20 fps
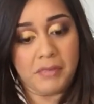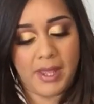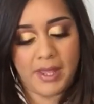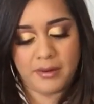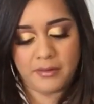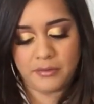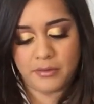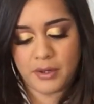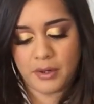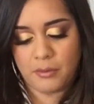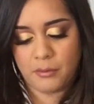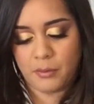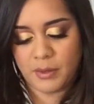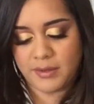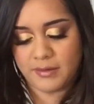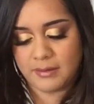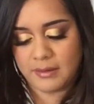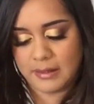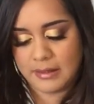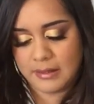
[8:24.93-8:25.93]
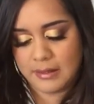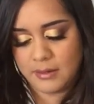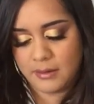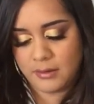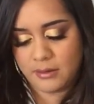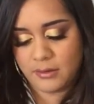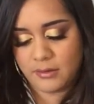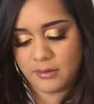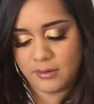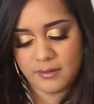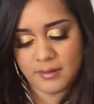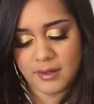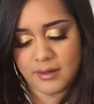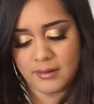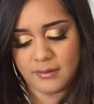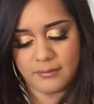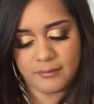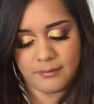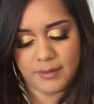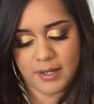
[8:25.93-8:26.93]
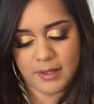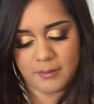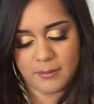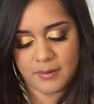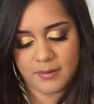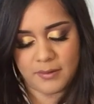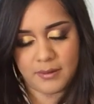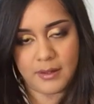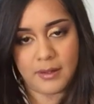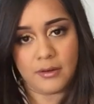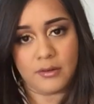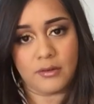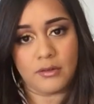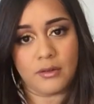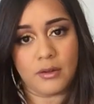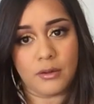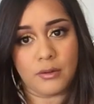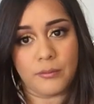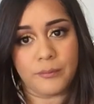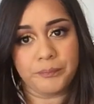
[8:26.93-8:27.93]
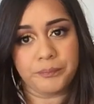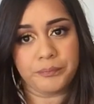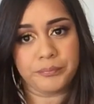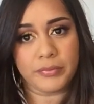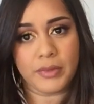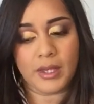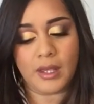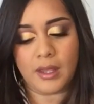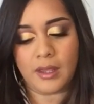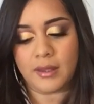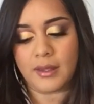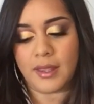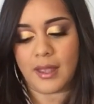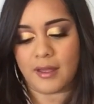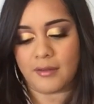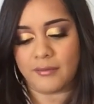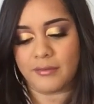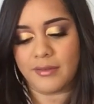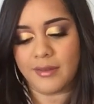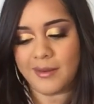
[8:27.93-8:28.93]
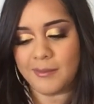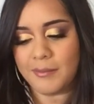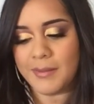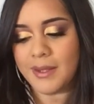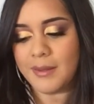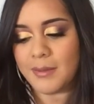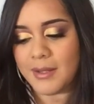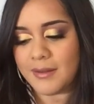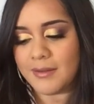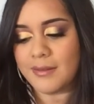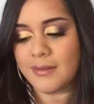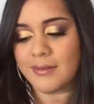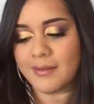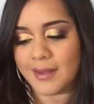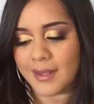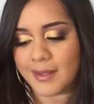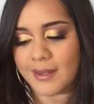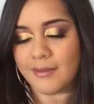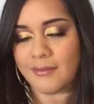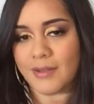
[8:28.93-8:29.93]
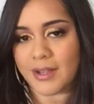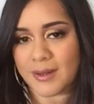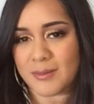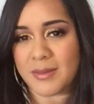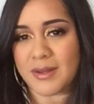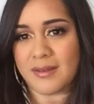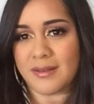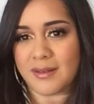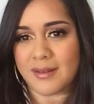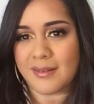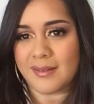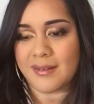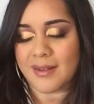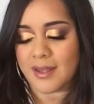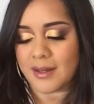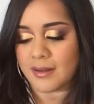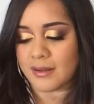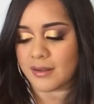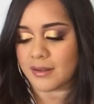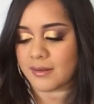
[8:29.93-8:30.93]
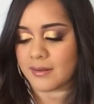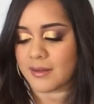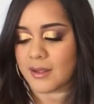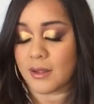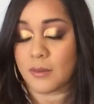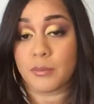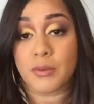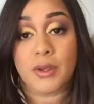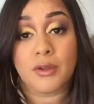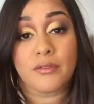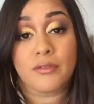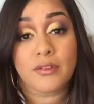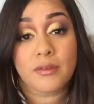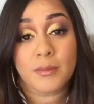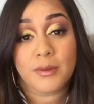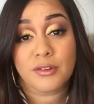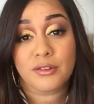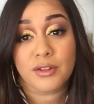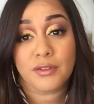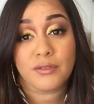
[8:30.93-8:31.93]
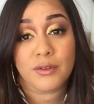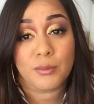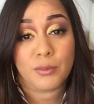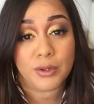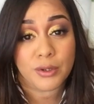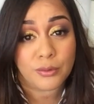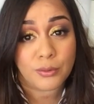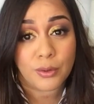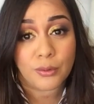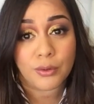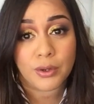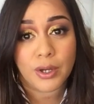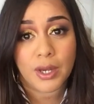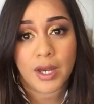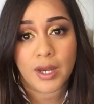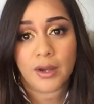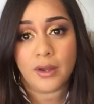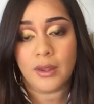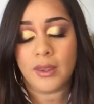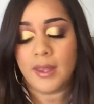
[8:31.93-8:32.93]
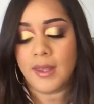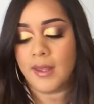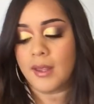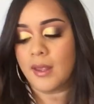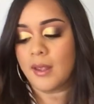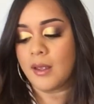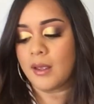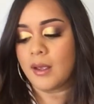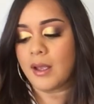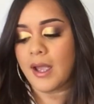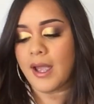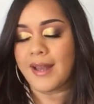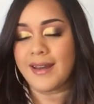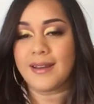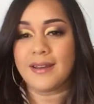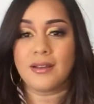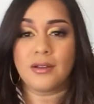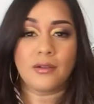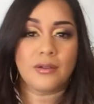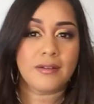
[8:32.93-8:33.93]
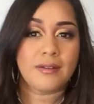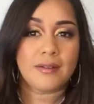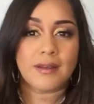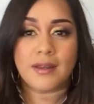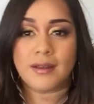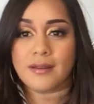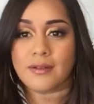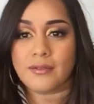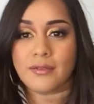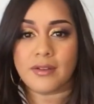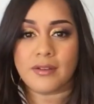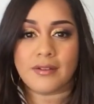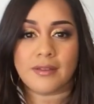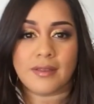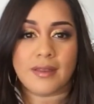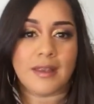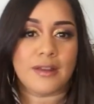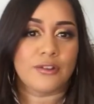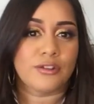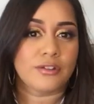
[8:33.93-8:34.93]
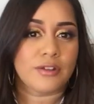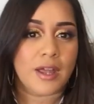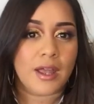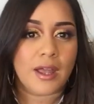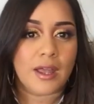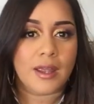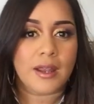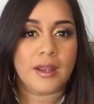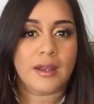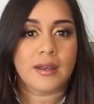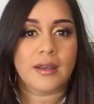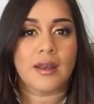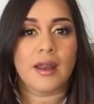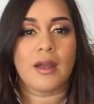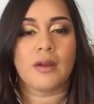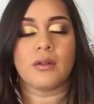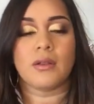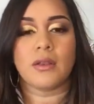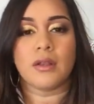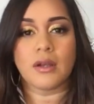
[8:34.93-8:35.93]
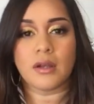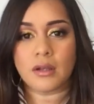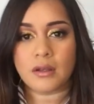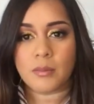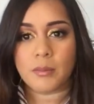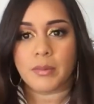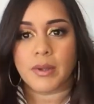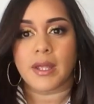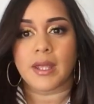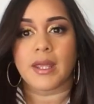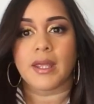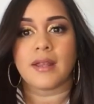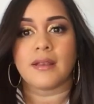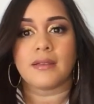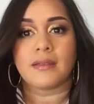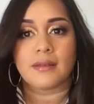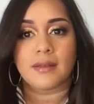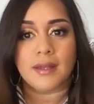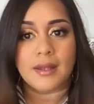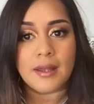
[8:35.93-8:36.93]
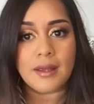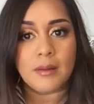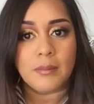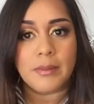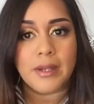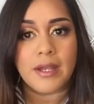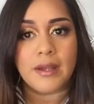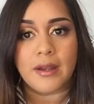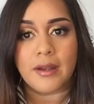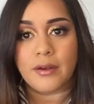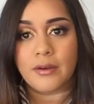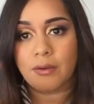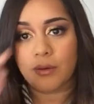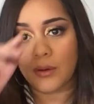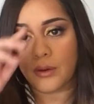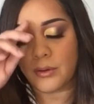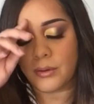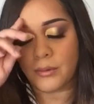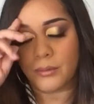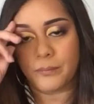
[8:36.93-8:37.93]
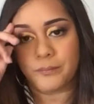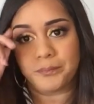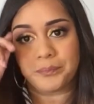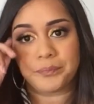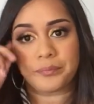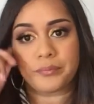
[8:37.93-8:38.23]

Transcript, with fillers: I don't know what's in here. There's a ton of vitamins in here. So yeah, maybe taking vitamins is kind of good to help you, especially if you want to grow your hair. I didn't notice any difference in like shine and how it looked, but it did help my hair grow